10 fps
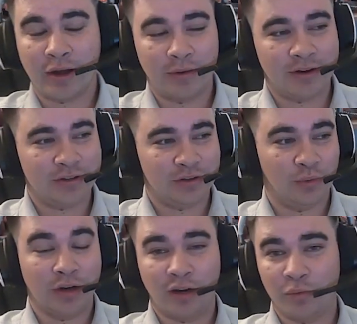I want to do
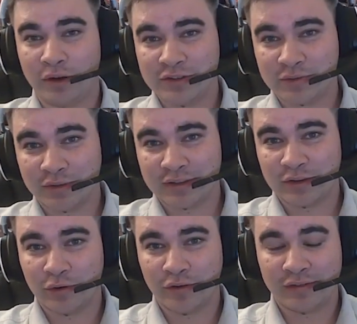one-on-ones with the
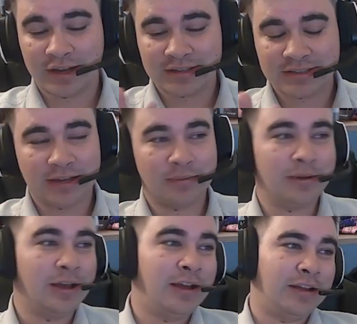Corvidae
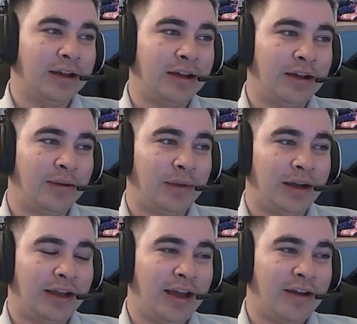team. I
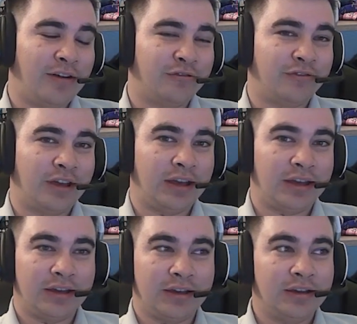have
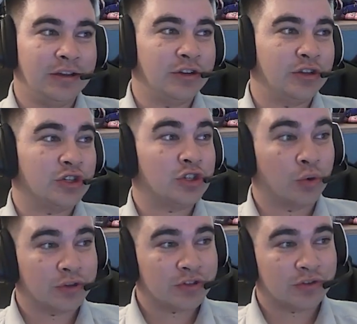a
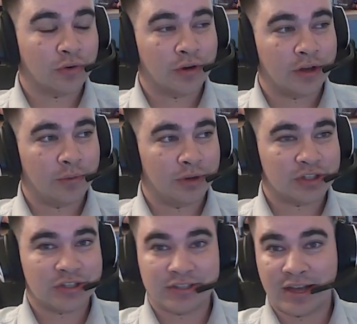short story
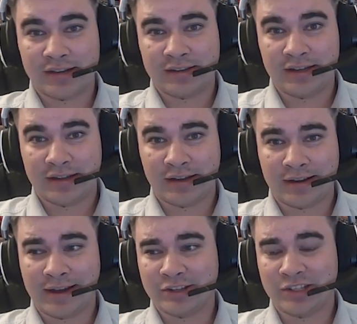which is edited,
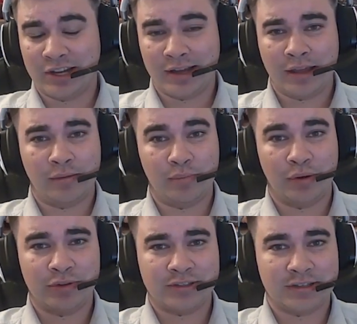and actually I can
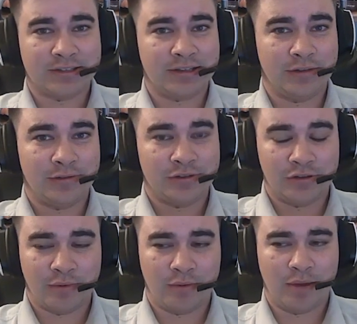post it to
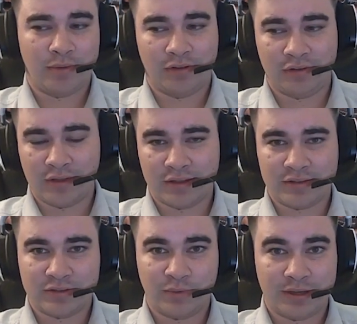YouTube. Maybe I'll do that
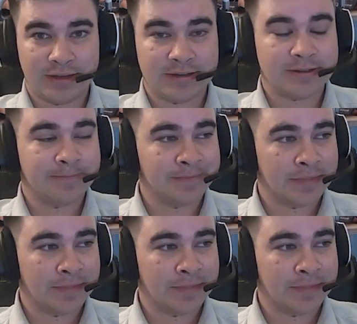this weekend.